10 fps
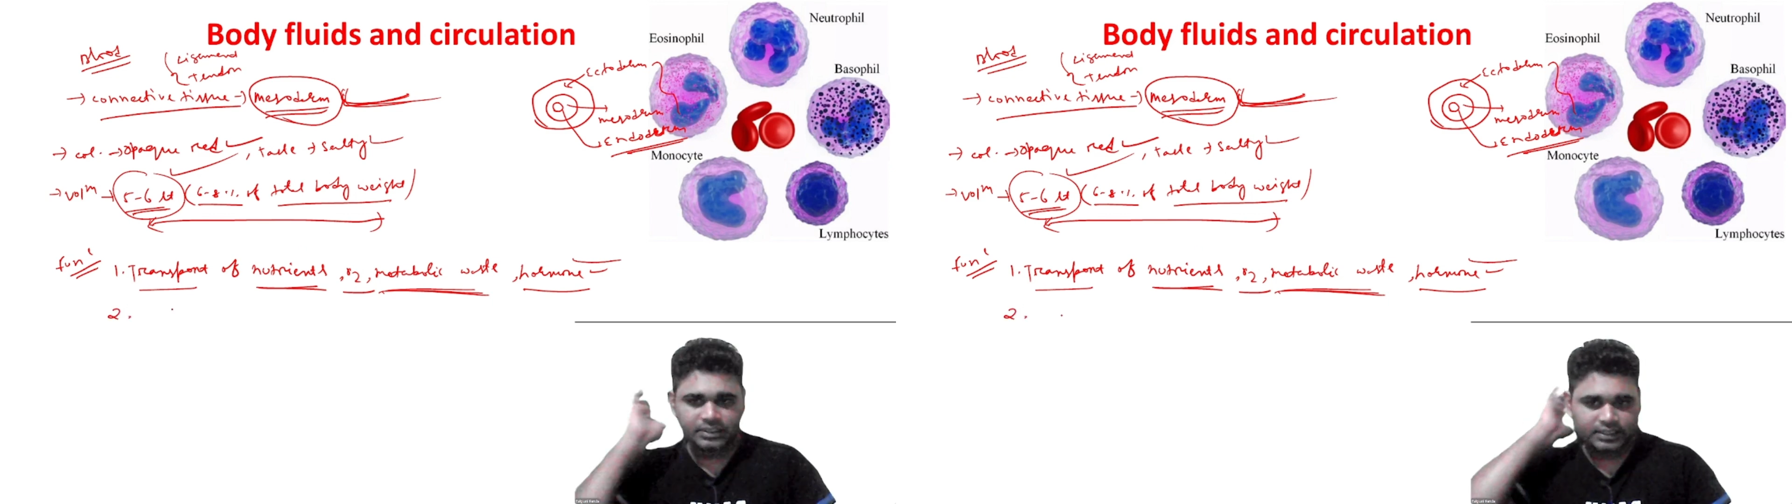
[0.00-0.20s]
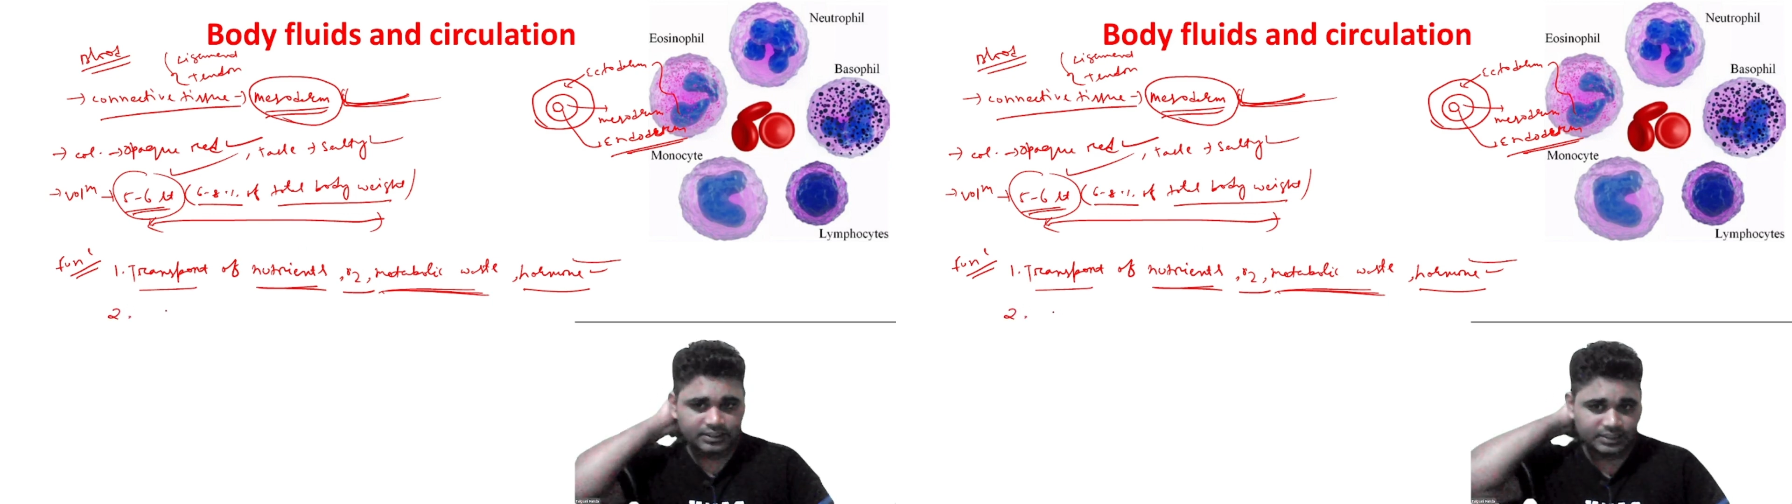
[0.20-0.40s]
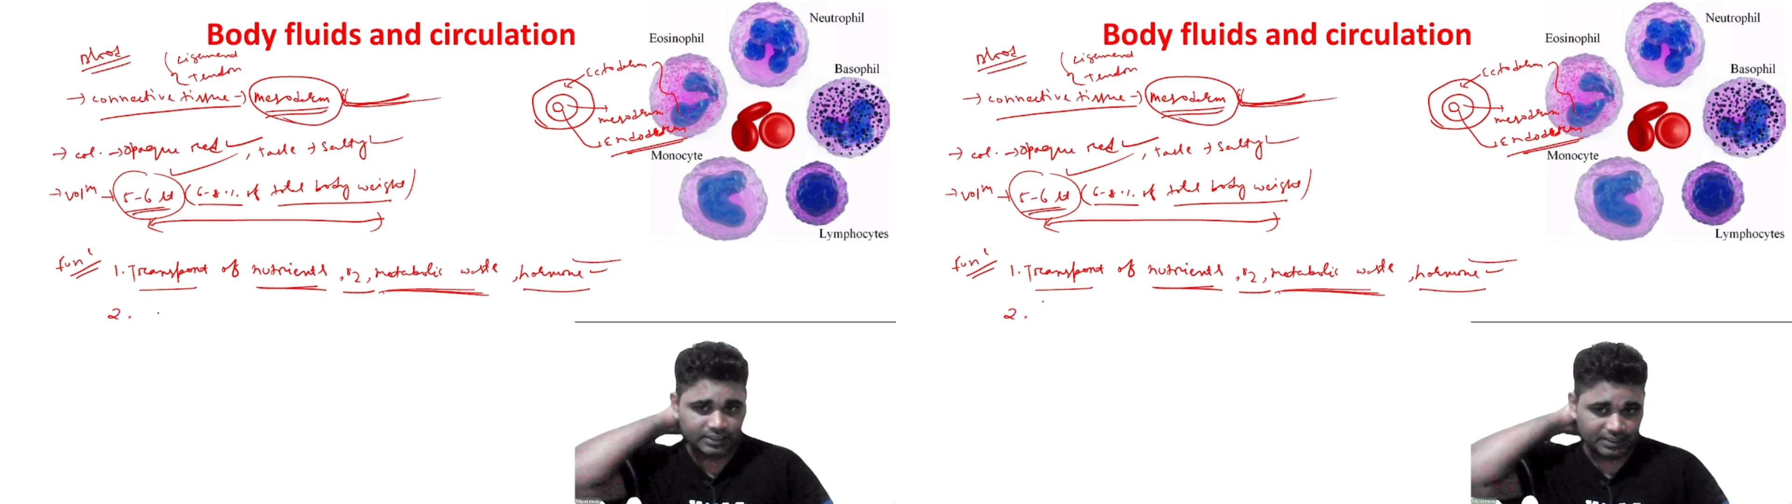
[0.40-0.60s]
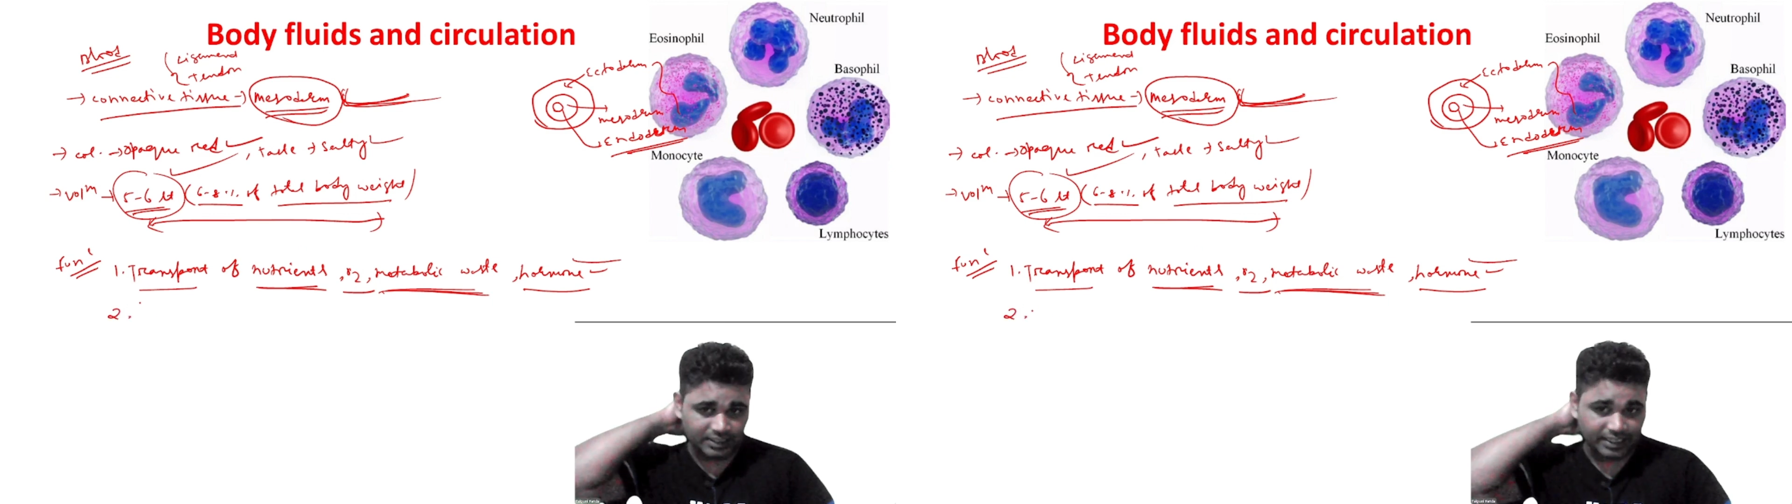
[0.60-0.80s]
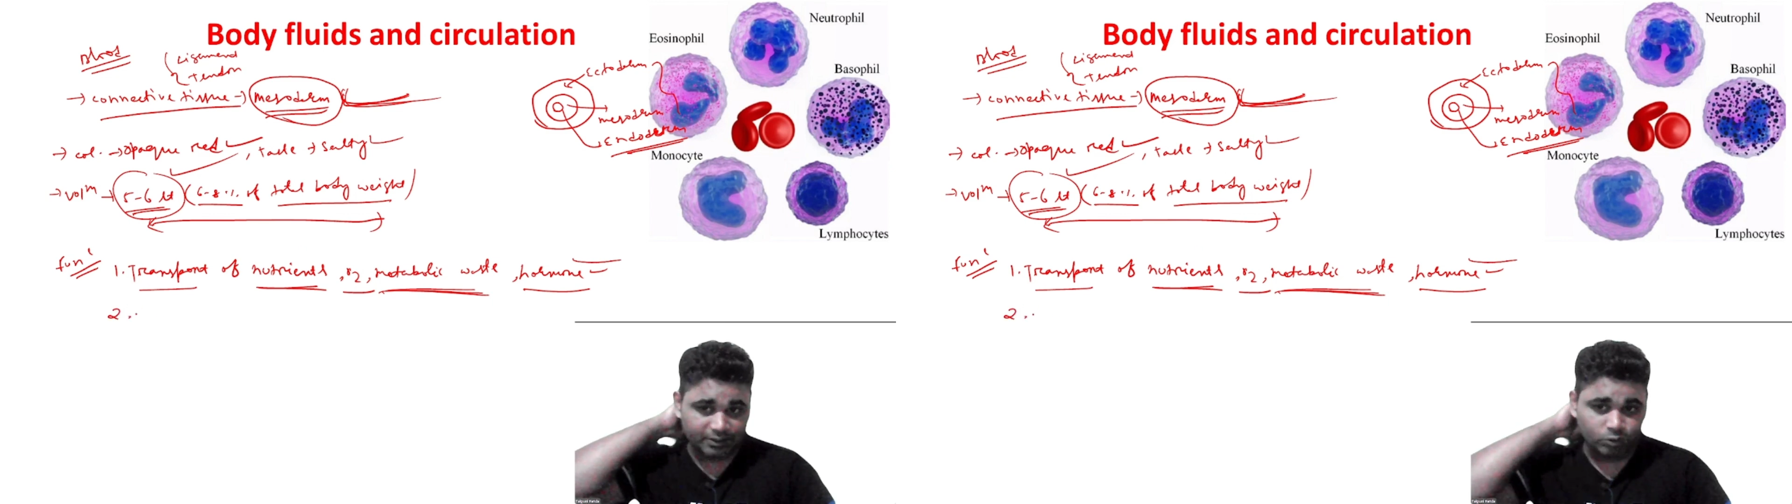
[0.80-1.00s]
it
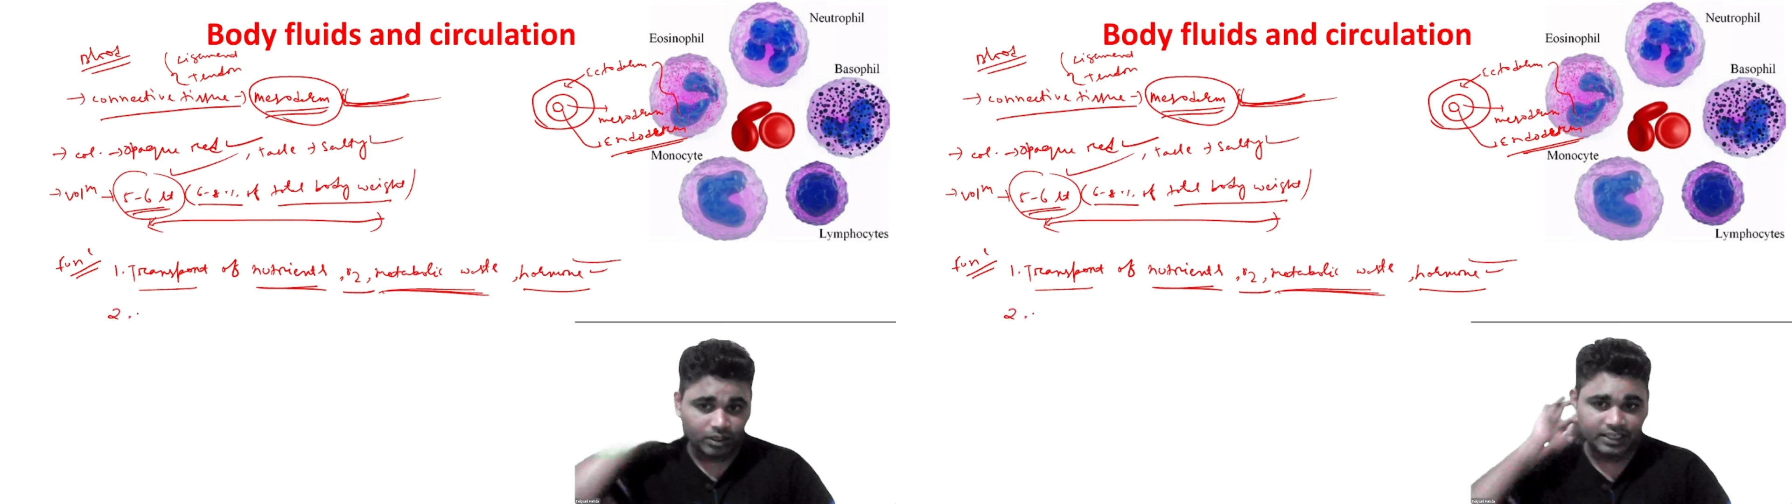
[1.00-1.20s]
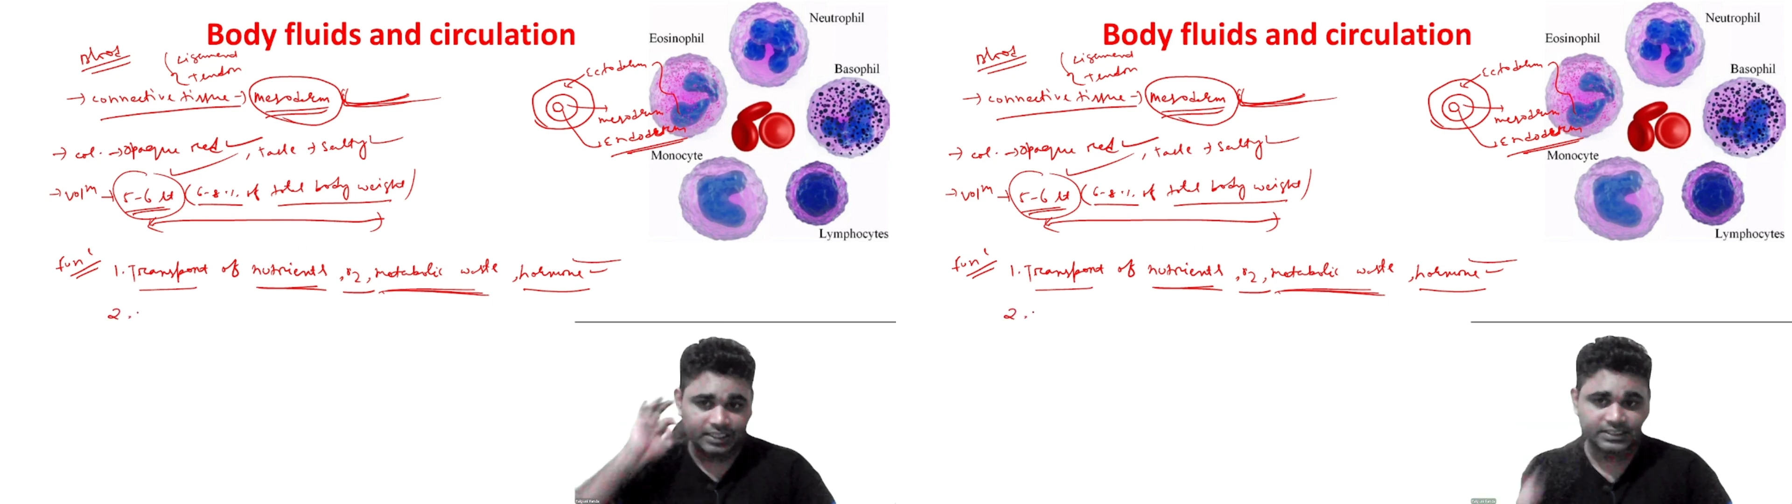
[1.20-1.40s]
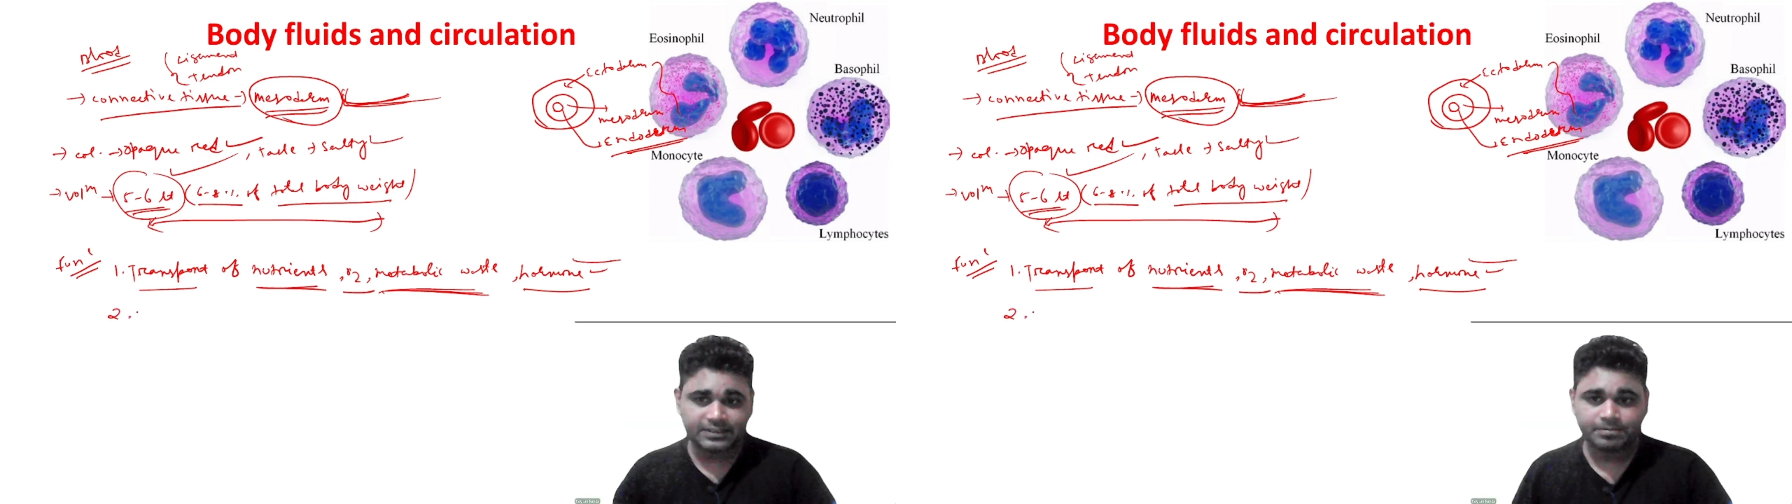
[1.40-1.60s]
regulates